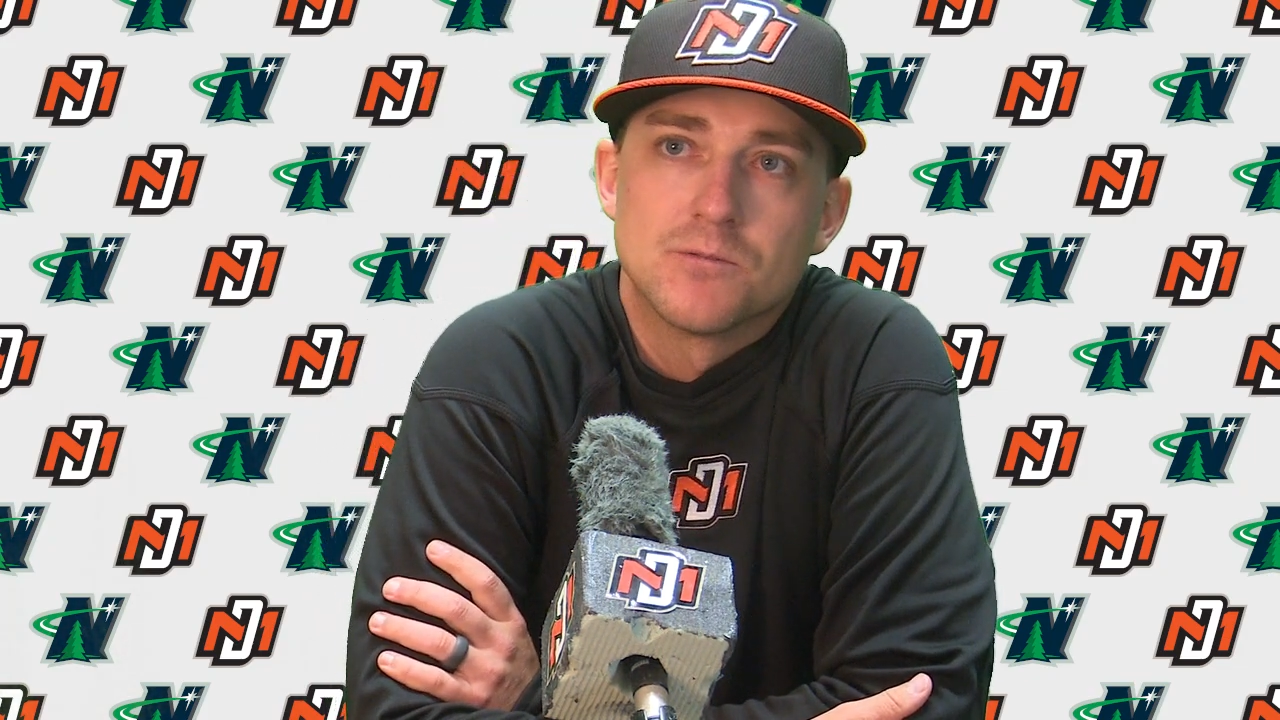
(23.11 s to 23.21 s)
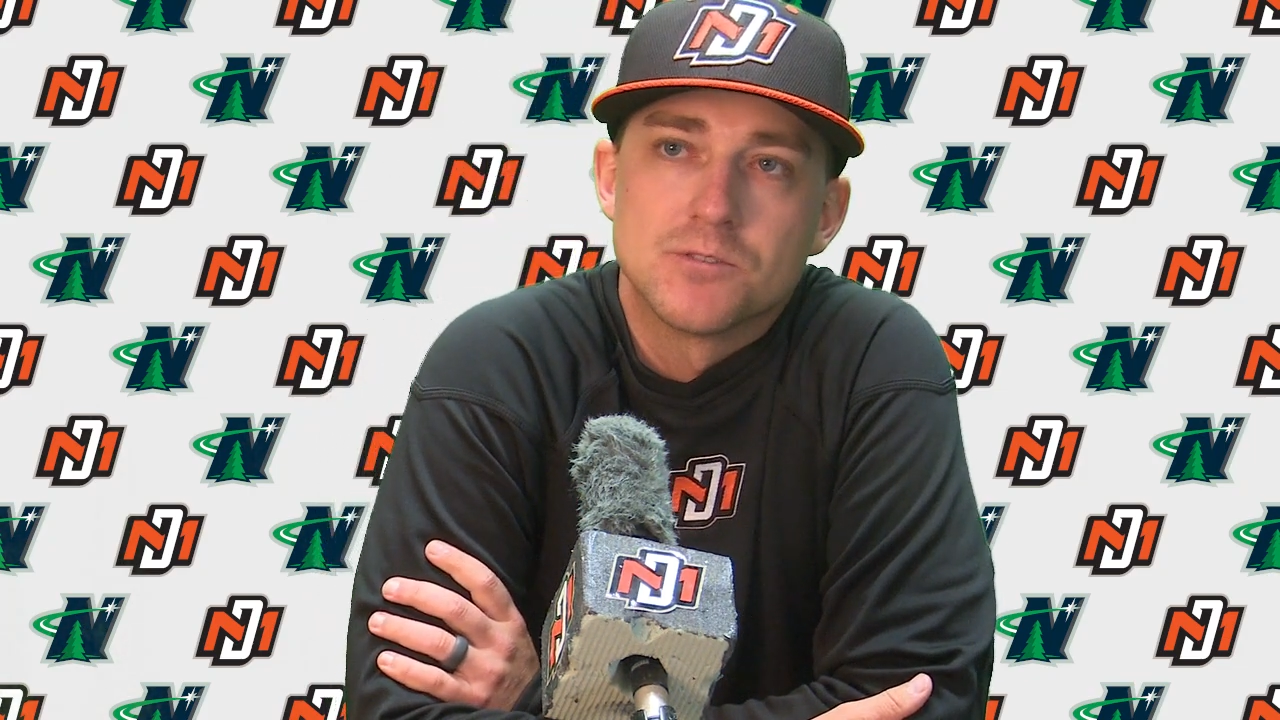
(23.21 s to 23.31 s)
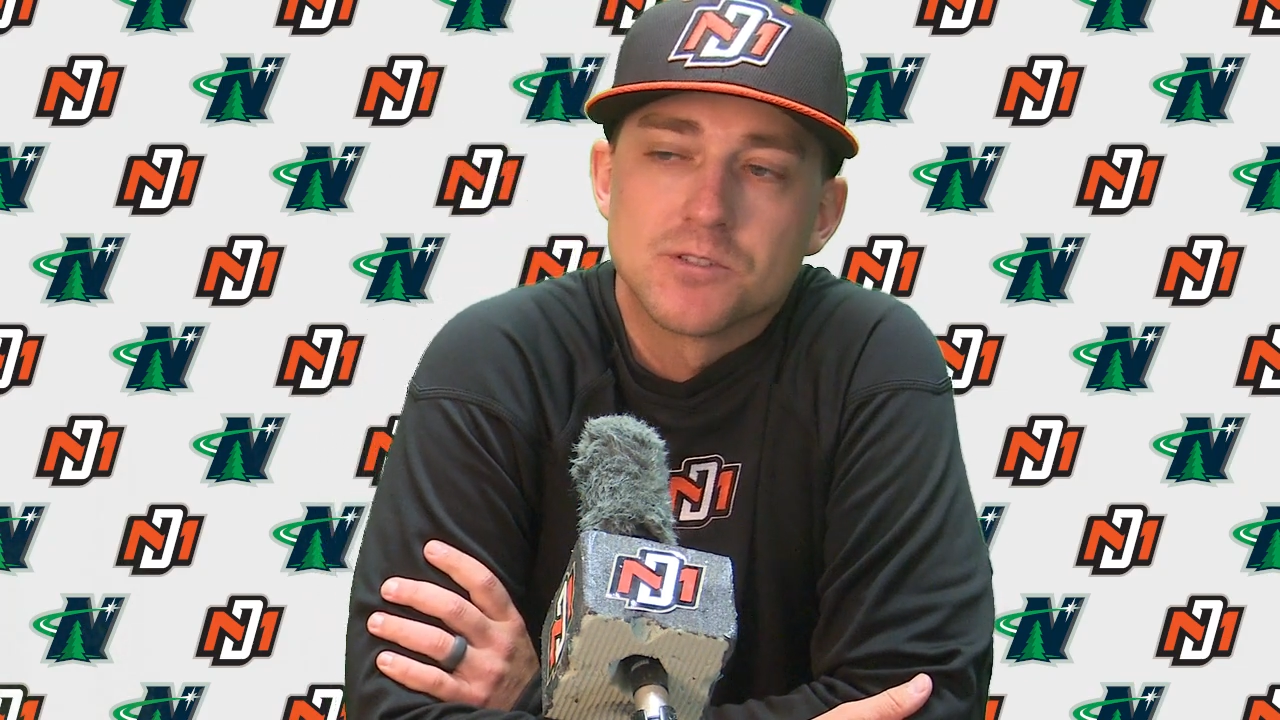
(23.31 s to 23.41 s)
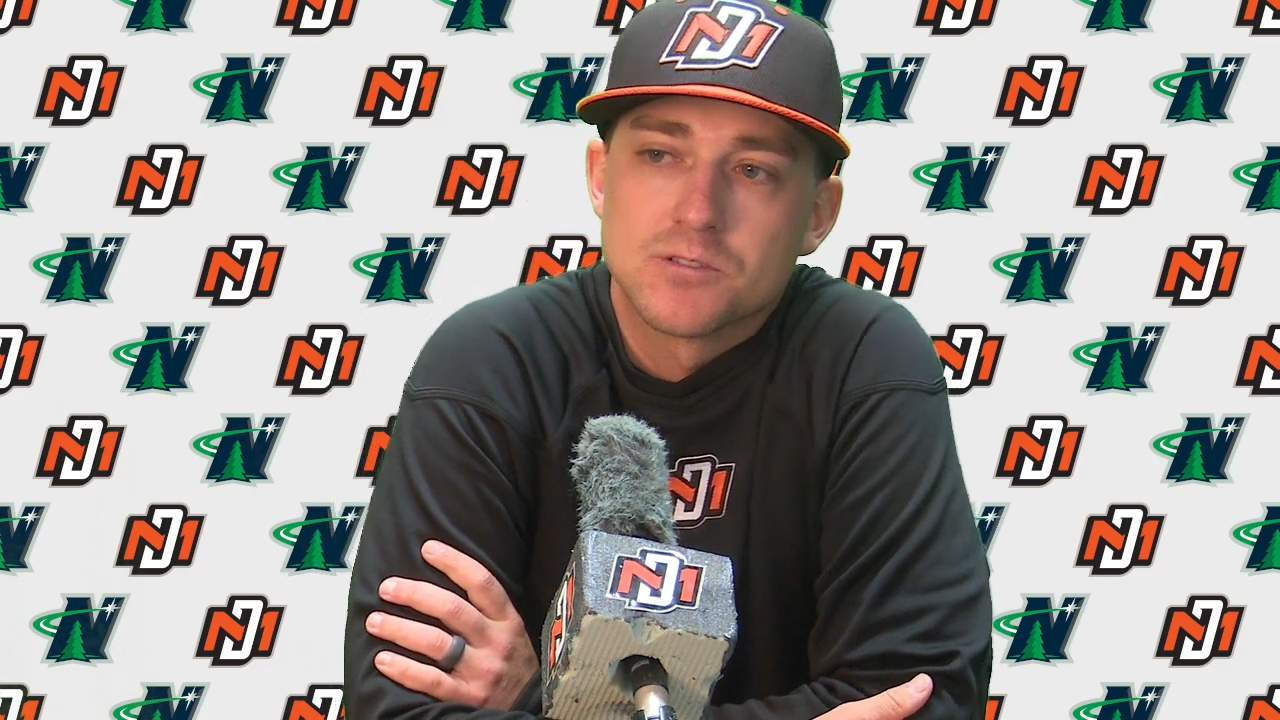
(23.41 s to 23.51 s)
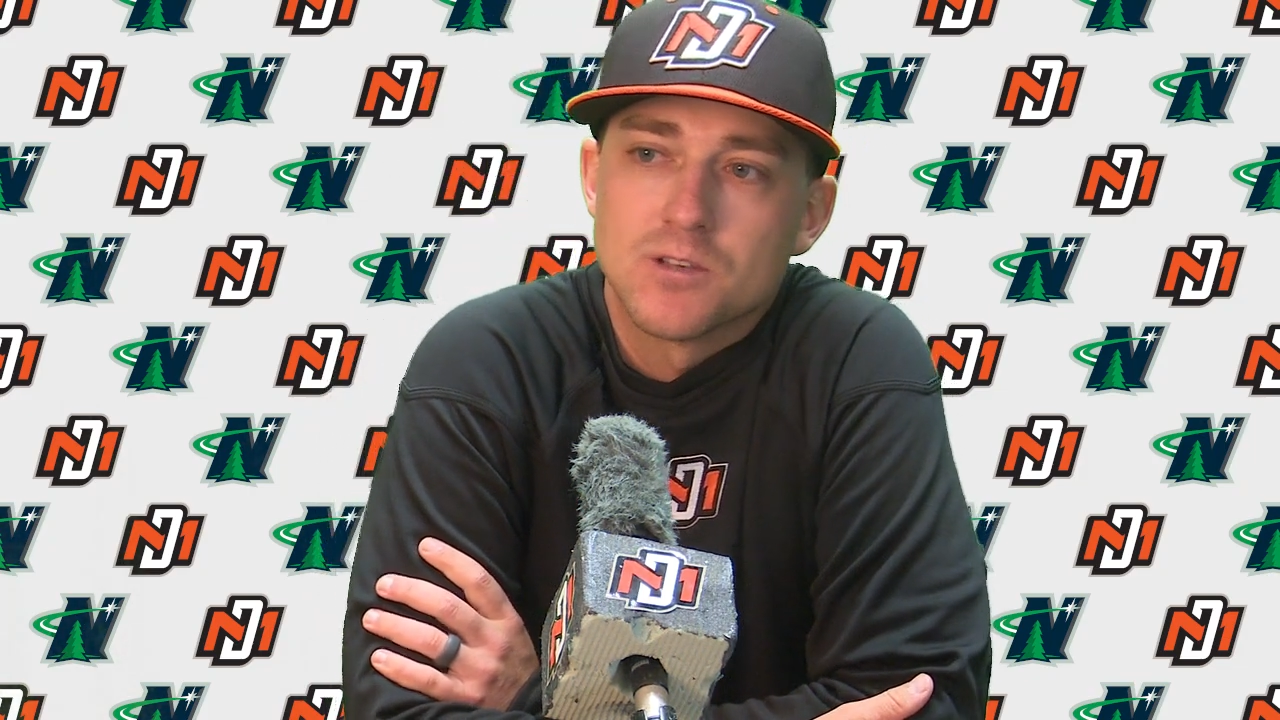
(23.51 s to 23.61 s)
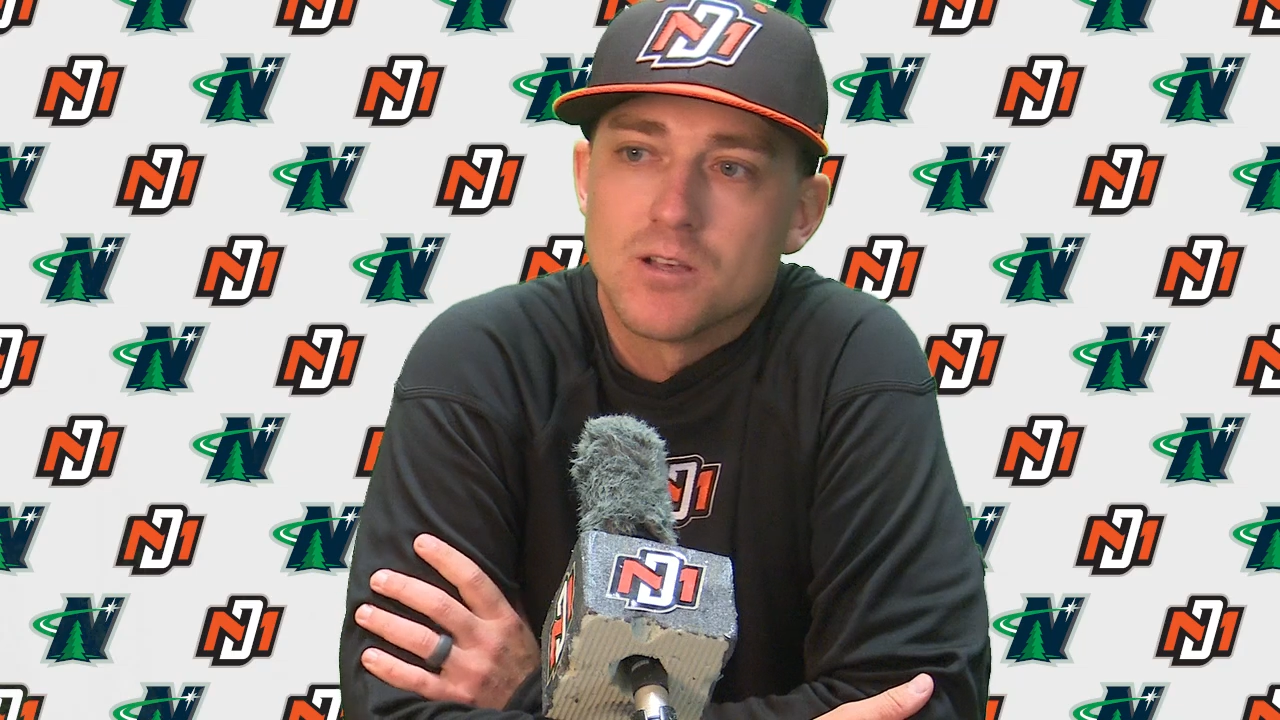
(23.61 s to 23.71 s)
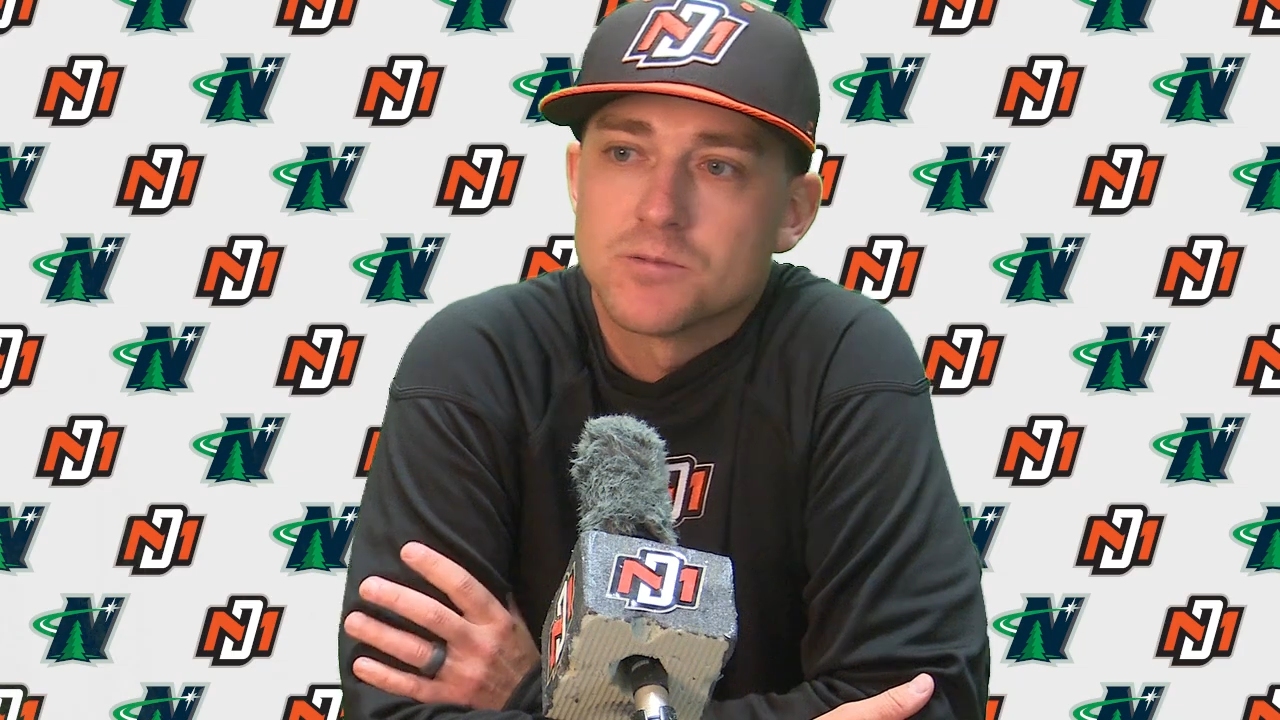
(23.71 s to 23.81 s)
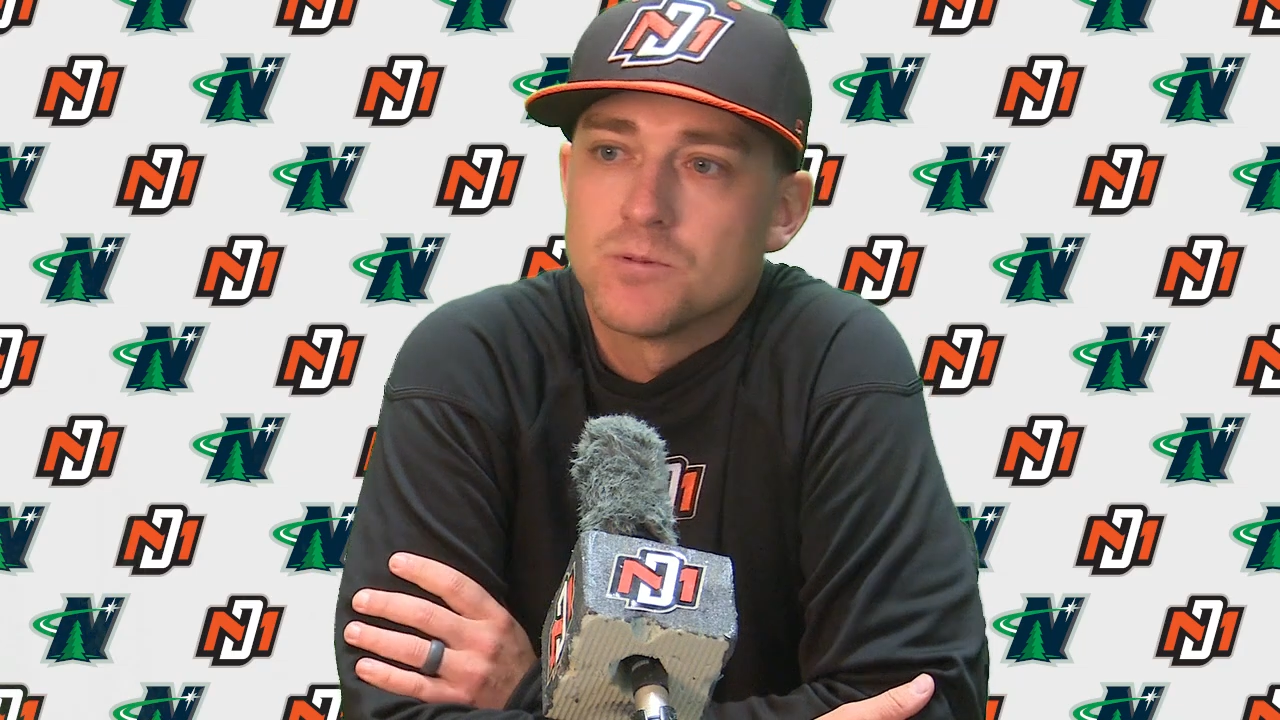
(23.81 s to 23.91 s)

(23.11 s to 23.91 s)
for success,